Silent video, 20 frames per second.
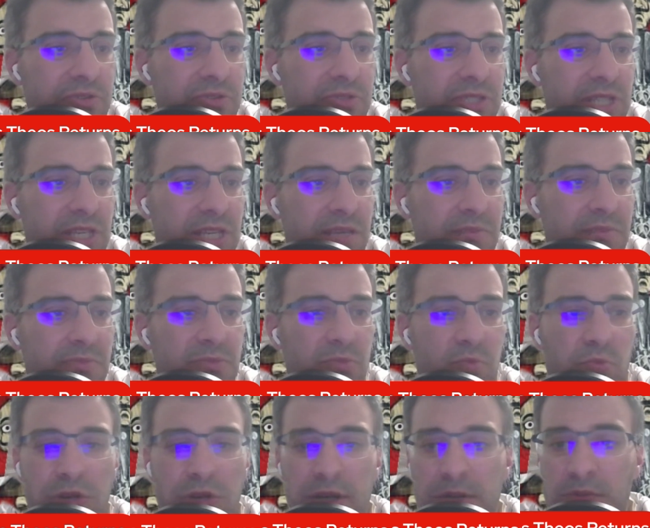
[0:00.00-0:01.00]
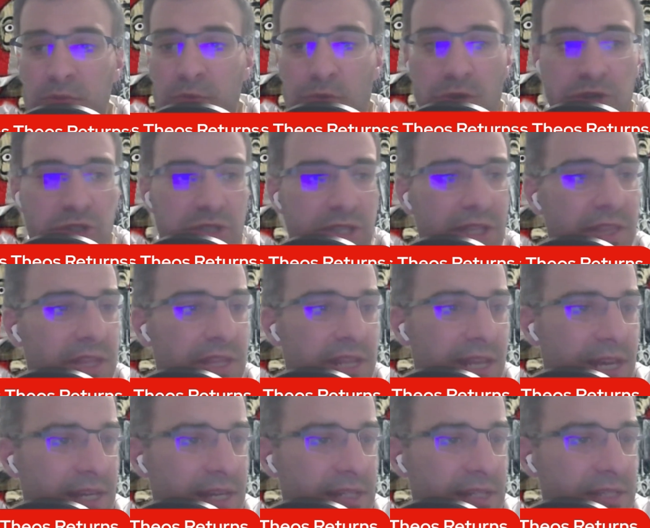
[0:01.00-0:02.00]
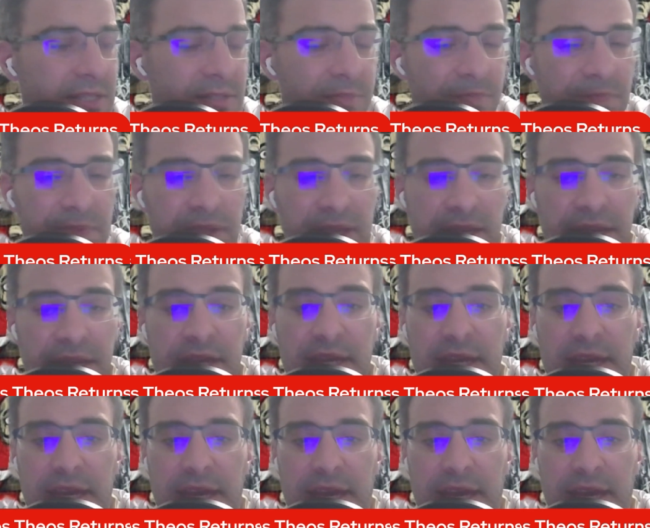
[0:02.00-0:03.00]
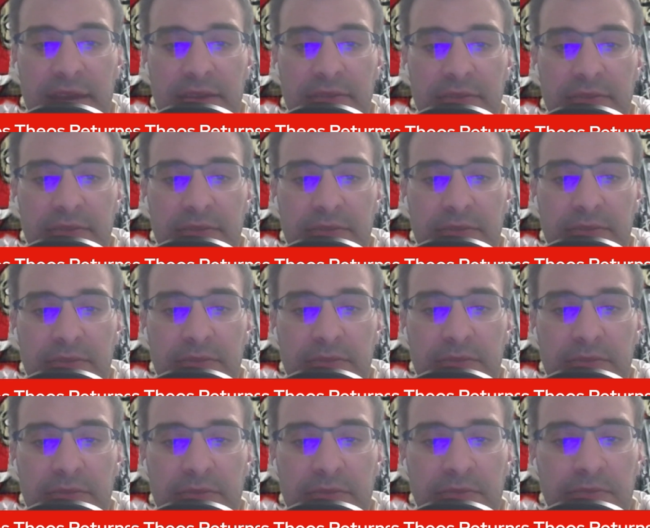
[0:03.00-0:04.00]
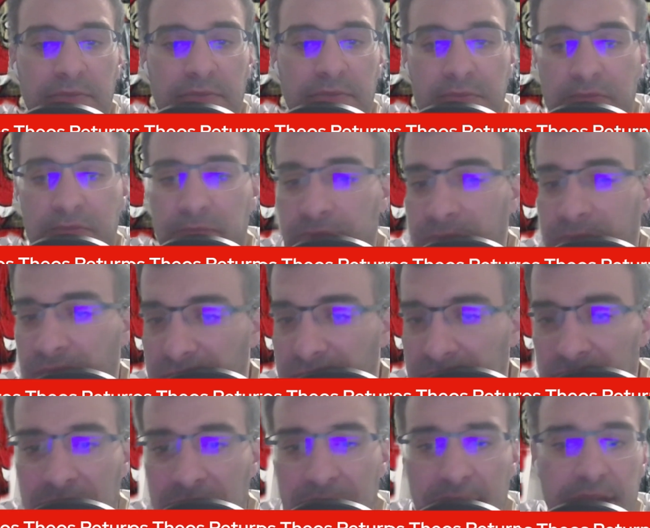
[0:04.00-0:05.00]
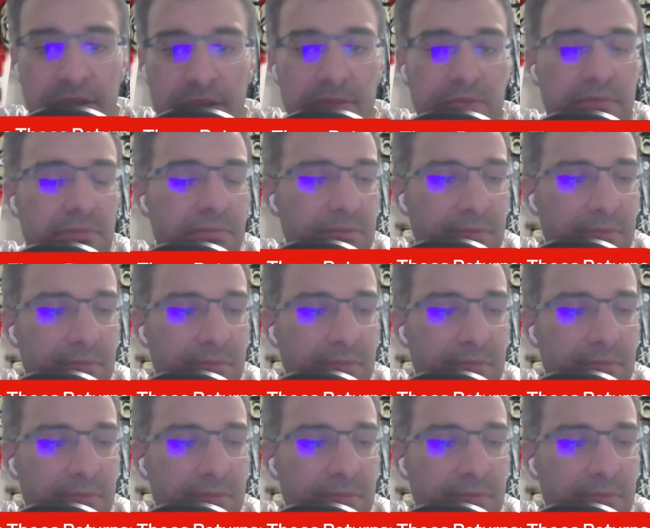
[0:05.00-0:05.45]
teams, one worse than the next. And in the end,